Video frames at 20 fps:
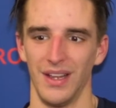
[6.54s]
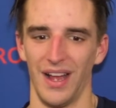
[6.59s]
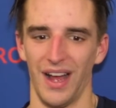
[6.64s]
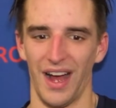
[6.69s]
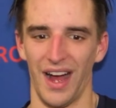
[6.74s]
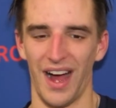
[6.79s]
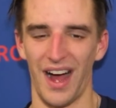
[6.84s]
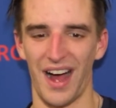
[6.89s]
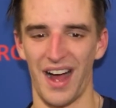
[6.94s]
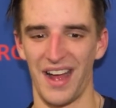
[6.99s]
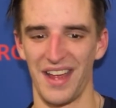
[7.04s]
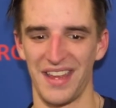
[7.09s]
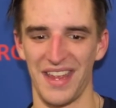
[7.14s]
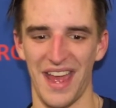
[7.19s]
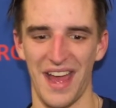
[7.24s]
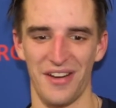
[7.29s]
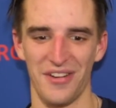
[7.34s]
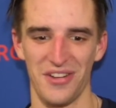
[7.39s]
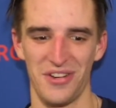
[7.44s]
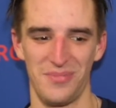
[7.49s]

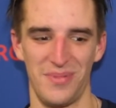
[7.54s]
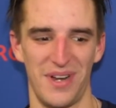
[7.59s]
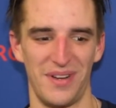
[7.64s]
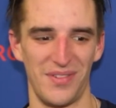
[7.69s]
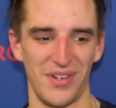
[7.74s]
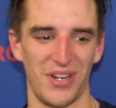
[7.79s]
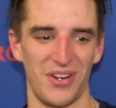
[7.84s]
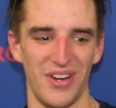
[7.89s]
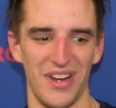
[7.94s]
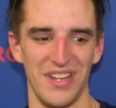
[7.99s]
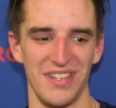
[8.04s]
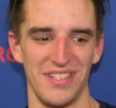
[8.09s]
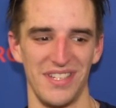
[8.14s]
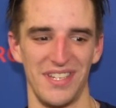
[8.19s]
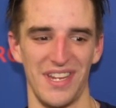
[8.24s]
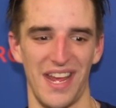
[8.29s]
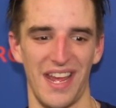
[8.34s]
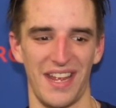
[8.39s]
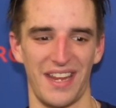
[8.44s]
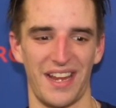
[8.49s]
Yeah, a little bit of a crazy
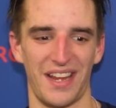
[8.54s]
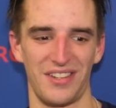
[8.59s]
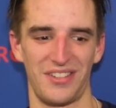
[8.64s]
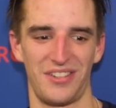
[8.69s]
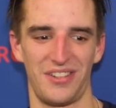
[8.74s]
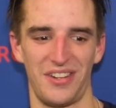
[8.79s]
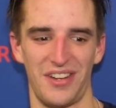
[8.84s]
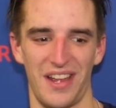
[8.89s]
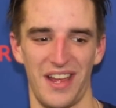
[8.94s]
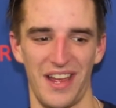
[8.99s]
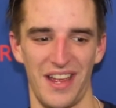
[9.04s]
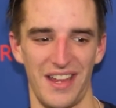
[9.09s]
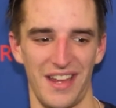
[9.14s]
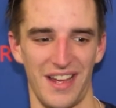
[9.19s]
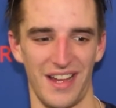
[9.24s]
day yesterday.